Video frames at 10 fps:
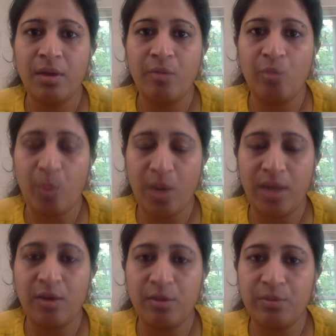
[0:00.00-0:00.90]

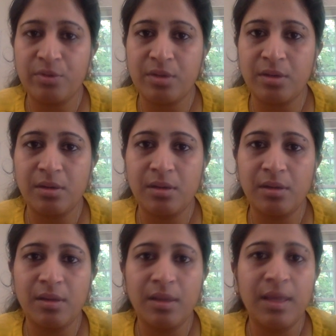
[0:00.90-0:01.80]
while you're
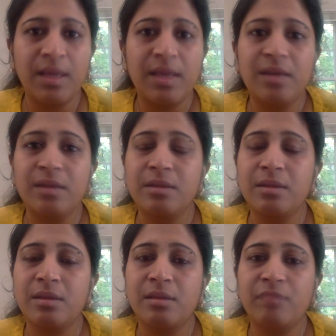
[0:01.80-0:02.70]
presenting, it is
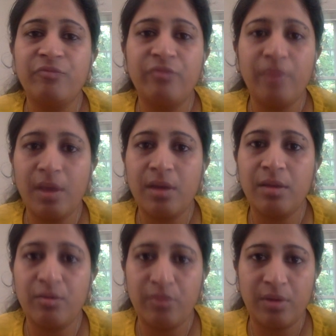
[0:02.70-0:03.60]

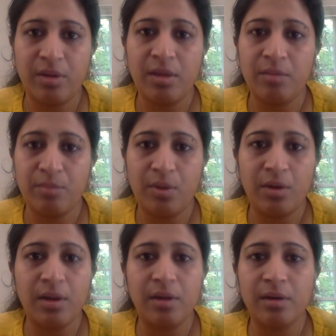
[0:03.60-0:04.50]
very, very
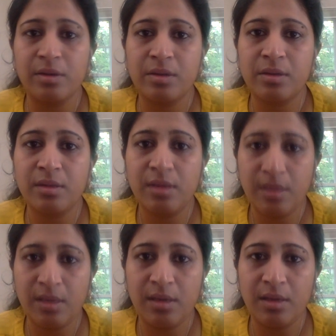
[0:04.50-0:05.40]
important. It is
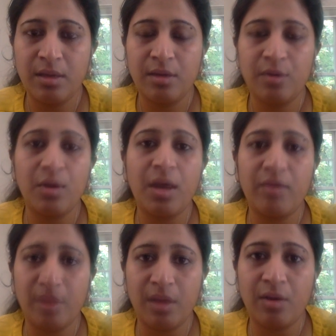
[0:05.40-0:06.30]
key to have
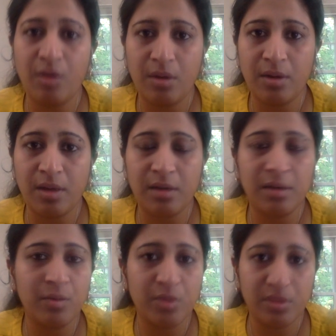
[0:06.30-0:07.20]
an eye contact
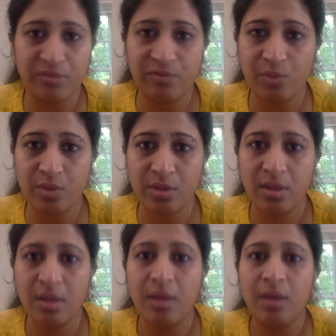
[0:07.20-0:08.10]
with the folks.
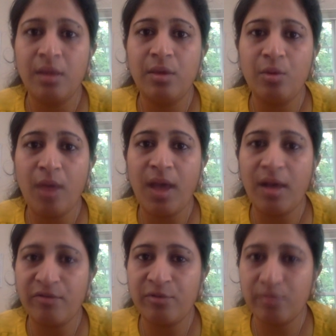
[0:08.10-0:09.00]
You
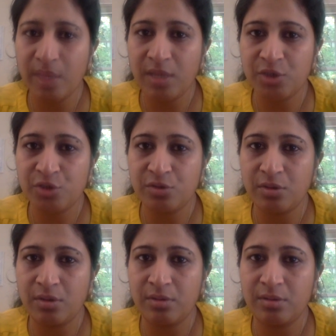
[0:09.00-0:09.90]
have to make
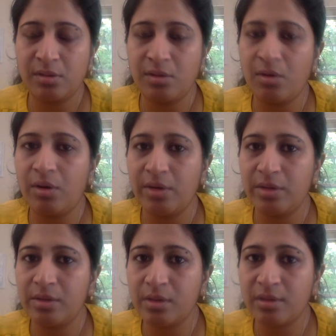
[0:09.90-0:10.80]
sure that the
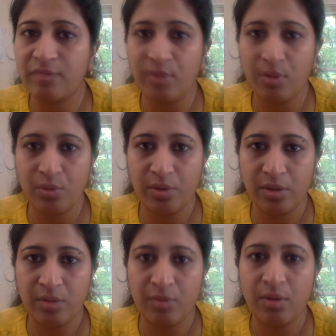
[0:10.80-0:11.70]
audience is following
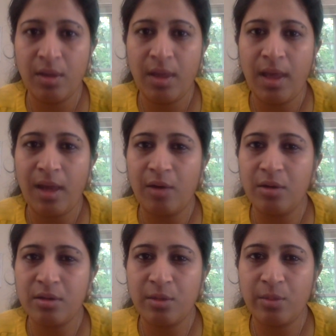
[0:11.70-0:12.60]
you. And also,